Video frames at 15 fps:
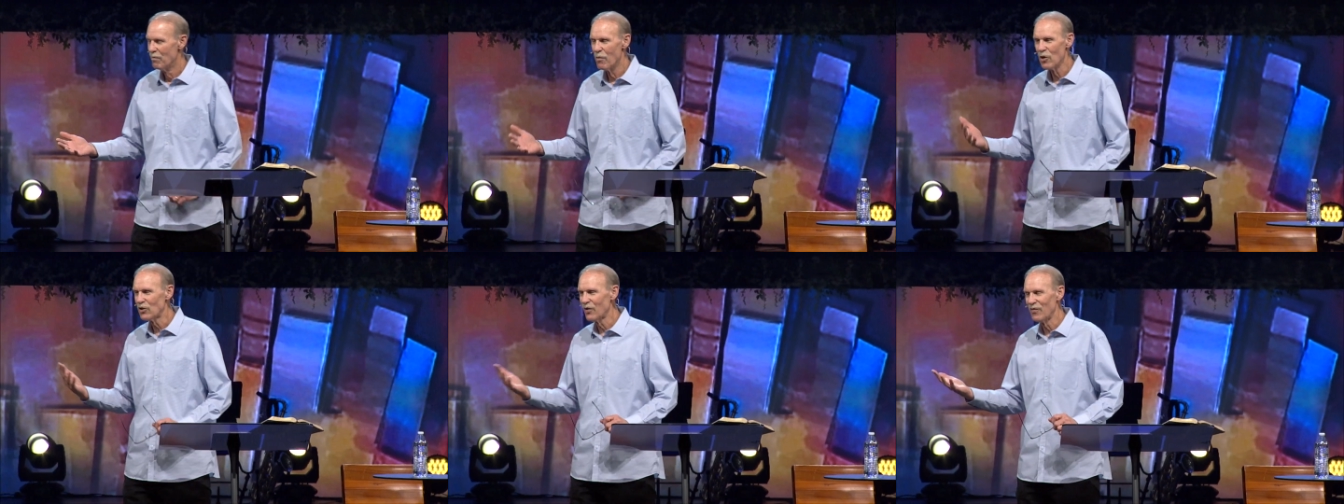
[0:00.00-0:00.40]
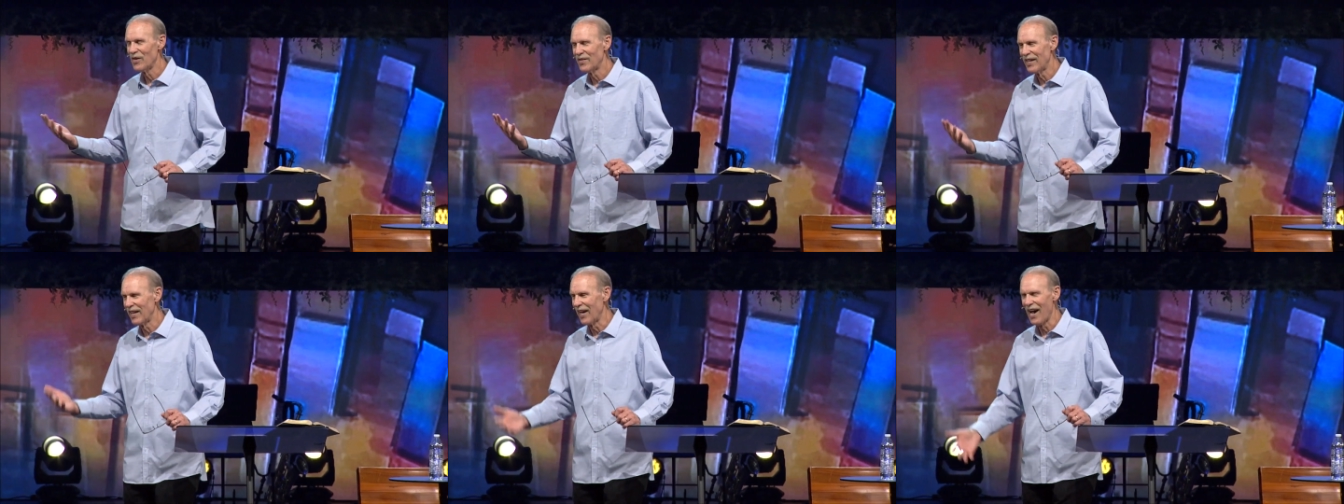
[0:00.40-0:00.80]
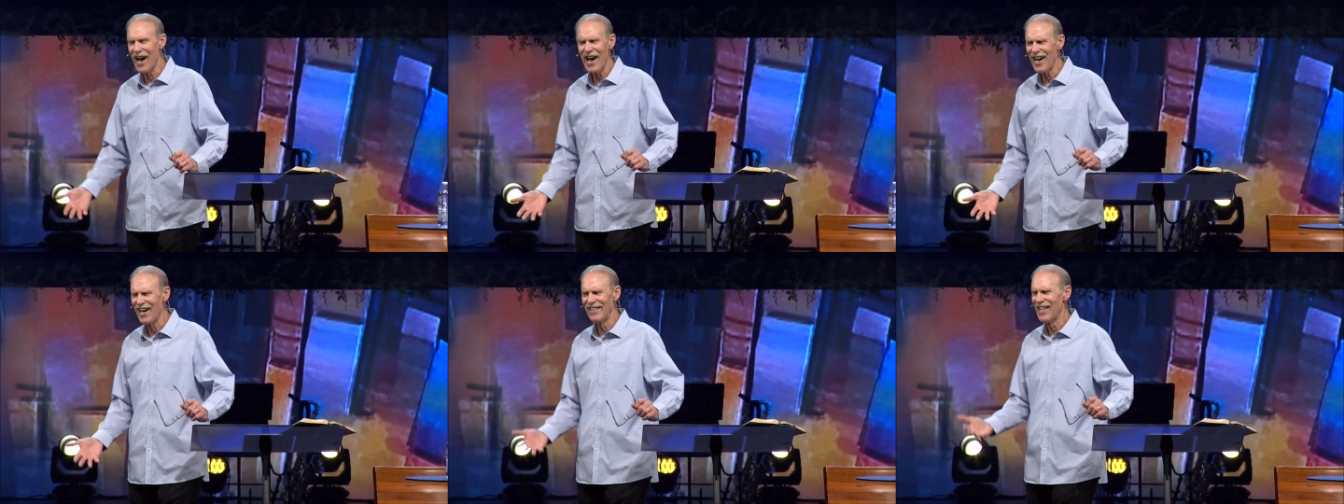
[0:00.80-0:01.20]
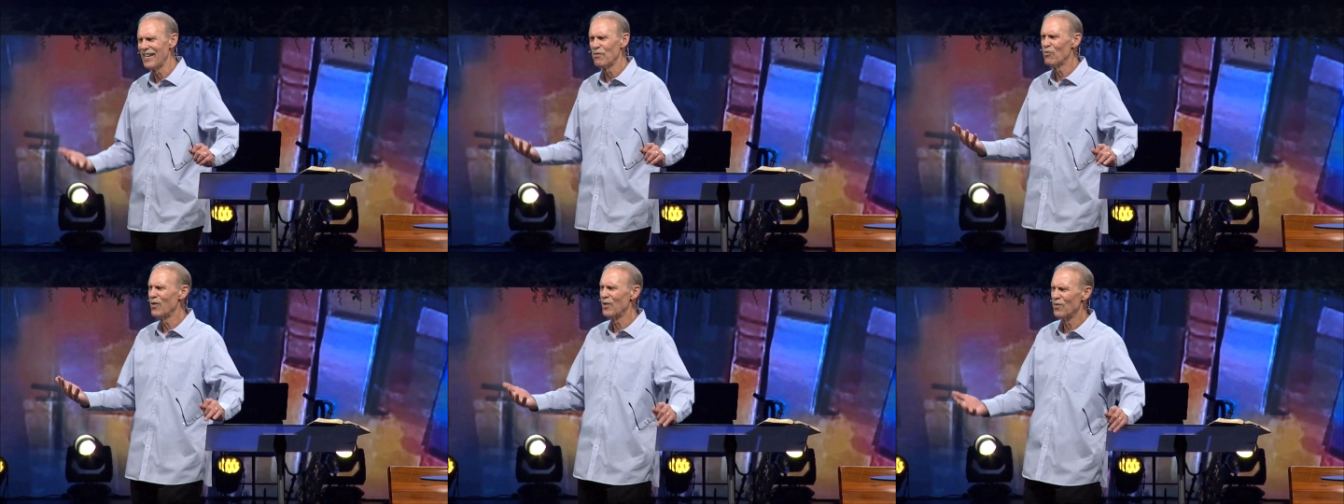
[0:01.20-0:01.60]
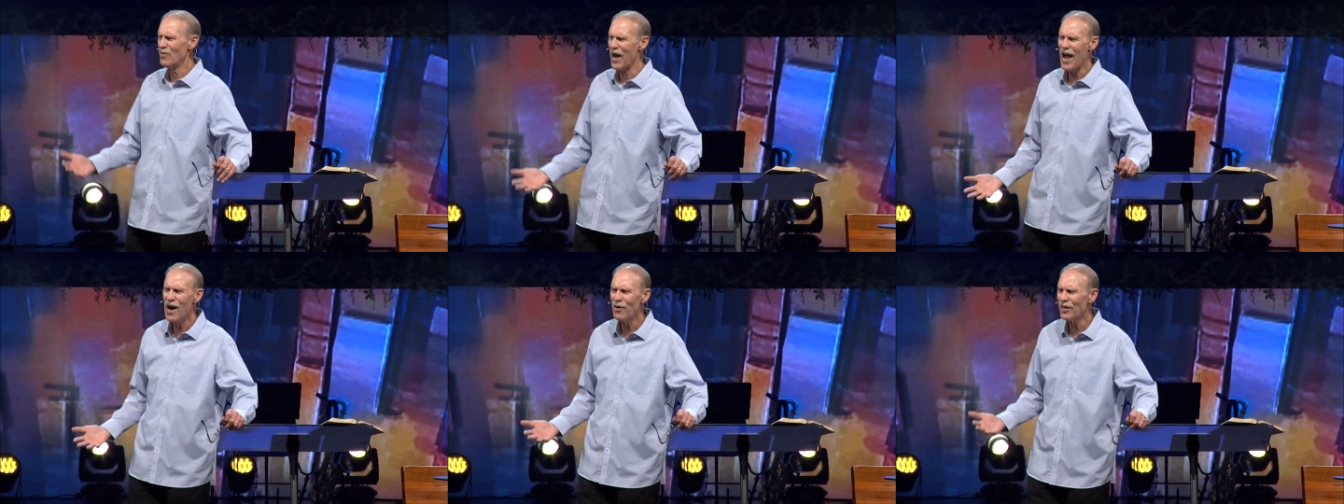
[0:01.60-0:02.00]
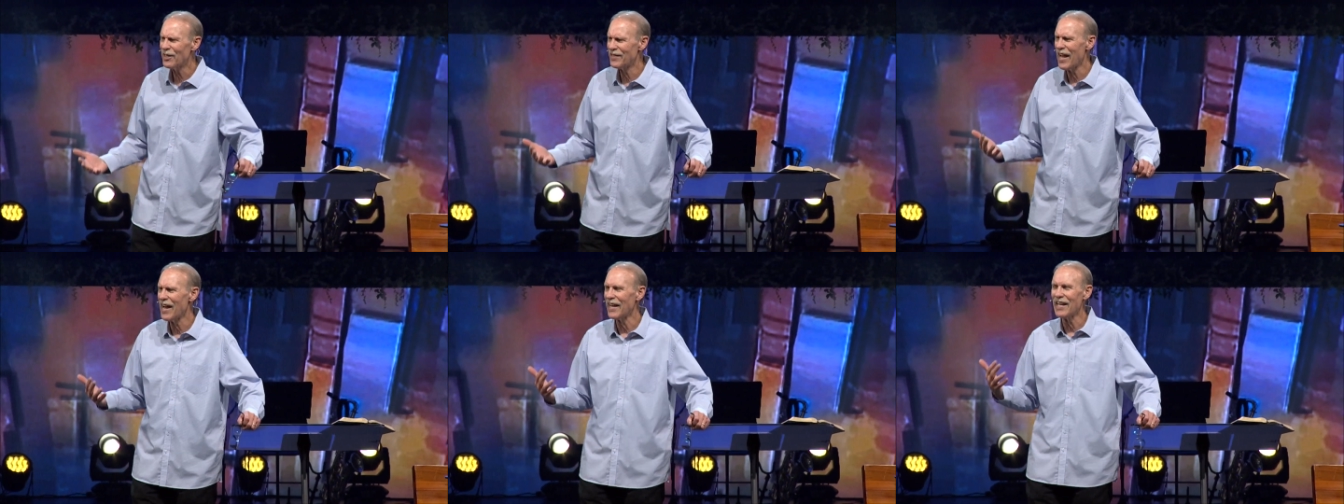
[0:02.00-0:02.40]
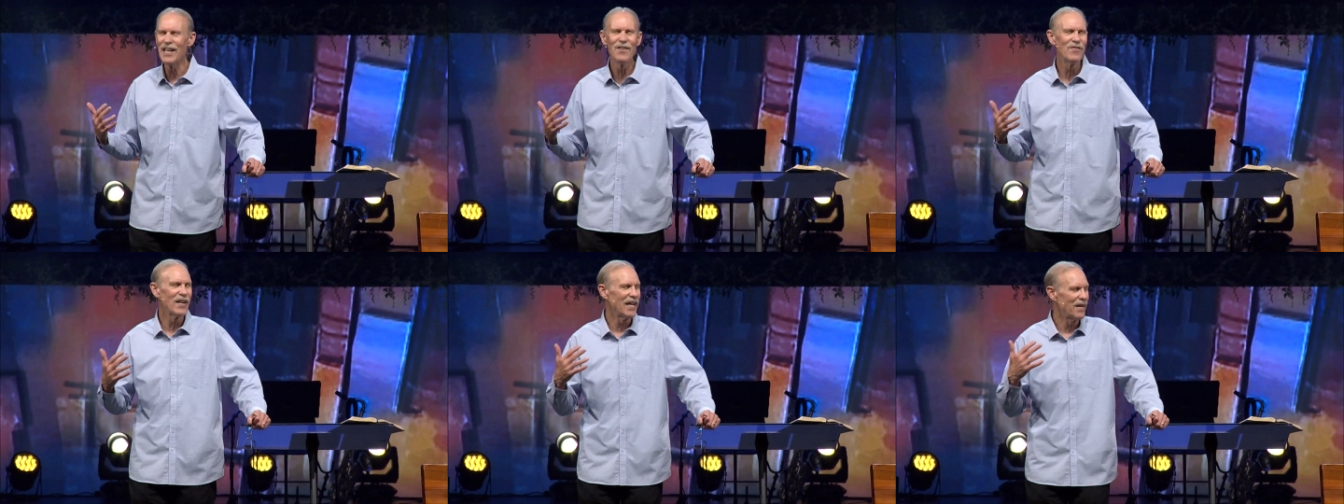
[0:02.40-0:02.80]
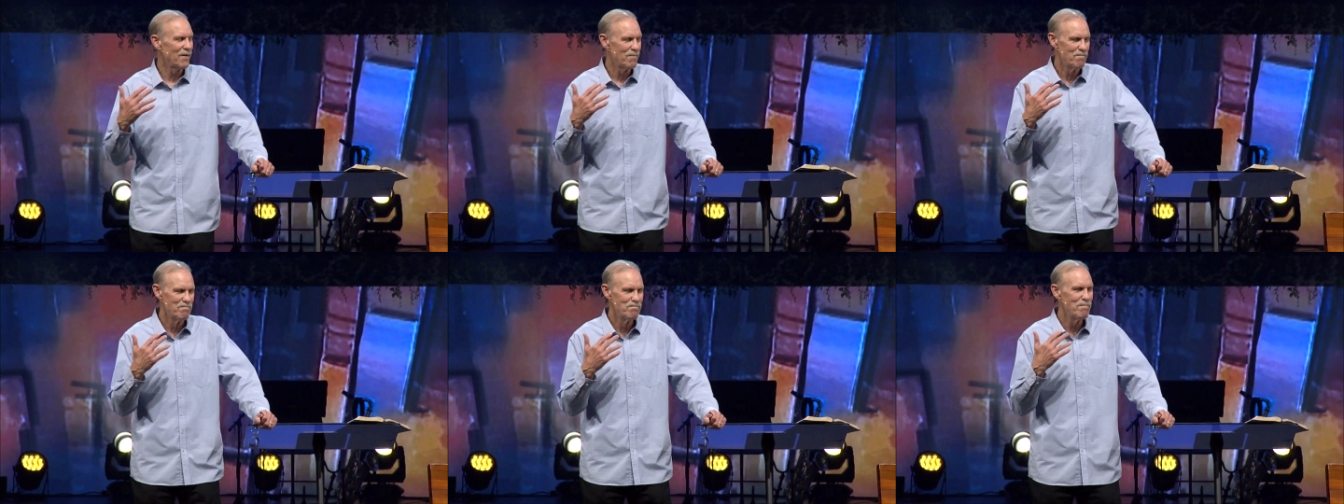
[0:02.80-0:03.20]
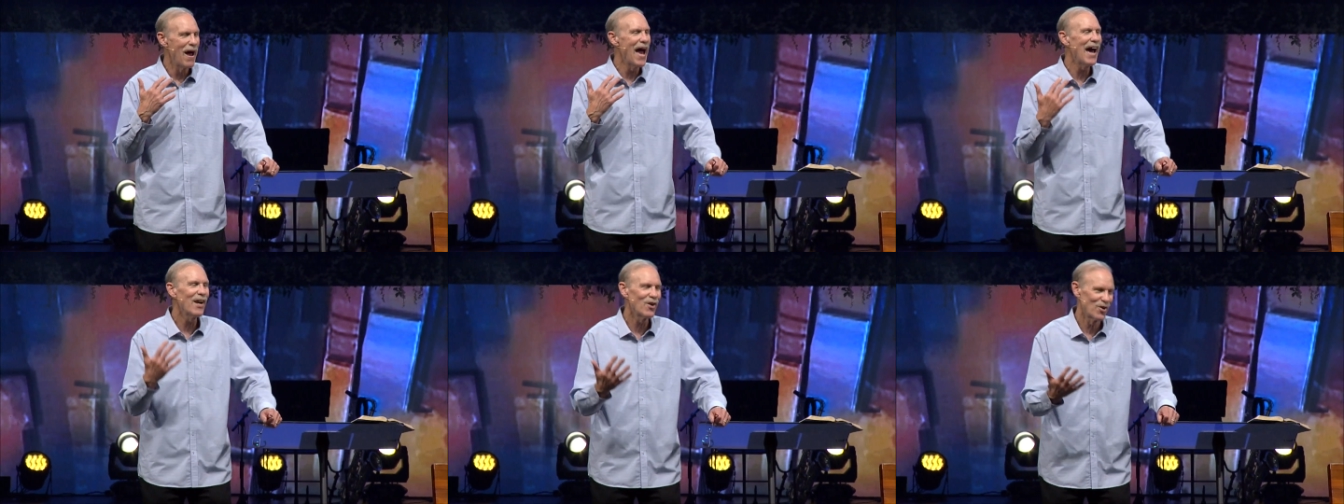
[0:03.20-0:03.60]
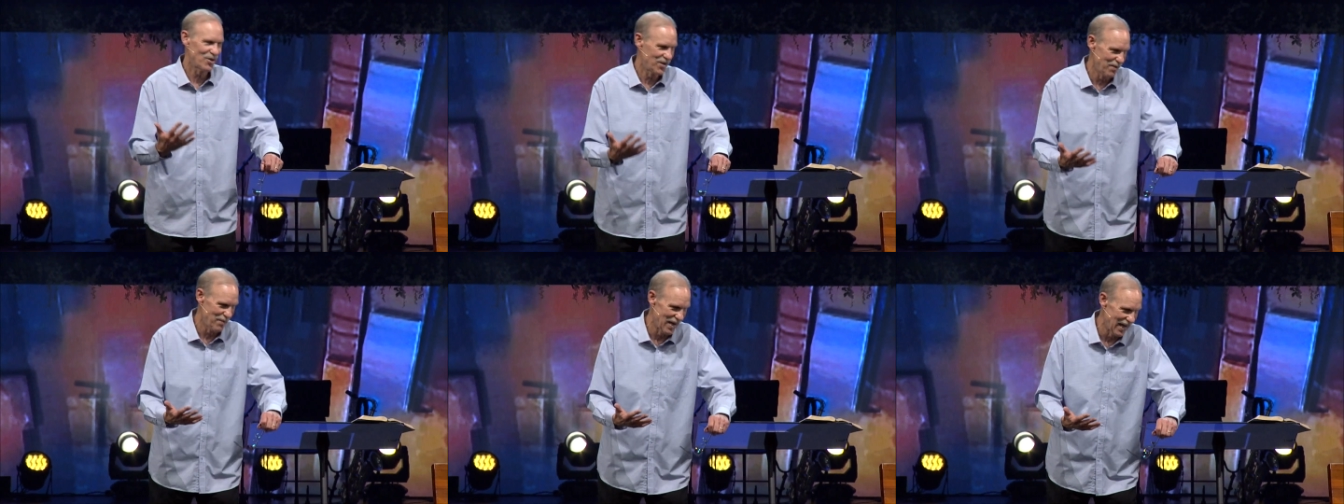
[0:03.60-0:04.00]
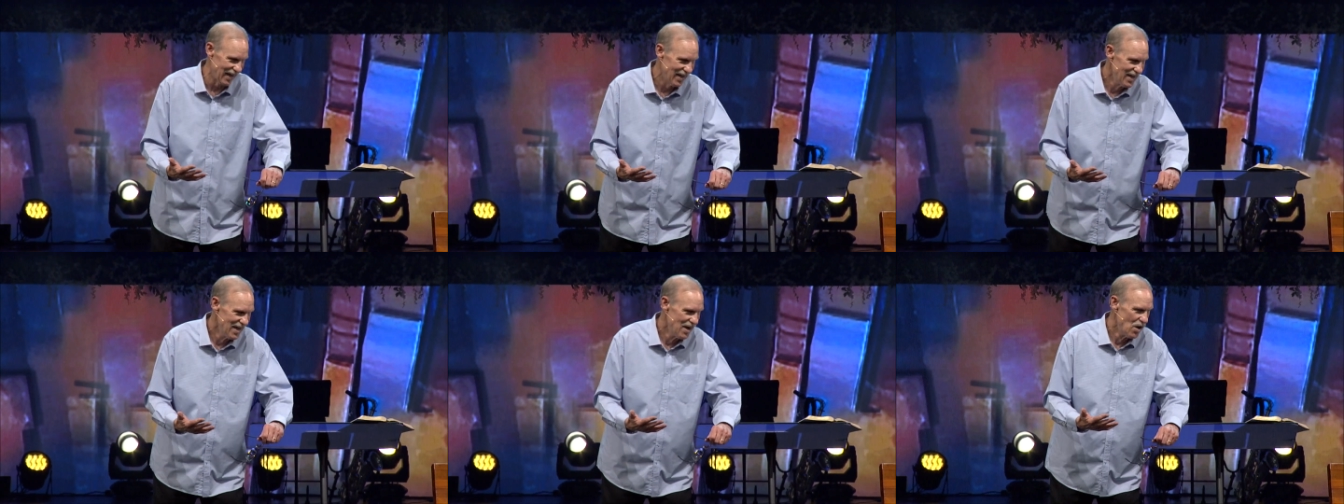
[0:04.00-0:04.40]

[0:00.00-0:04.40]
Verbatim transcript: Most of you think, ah, that, how could that even matter to me?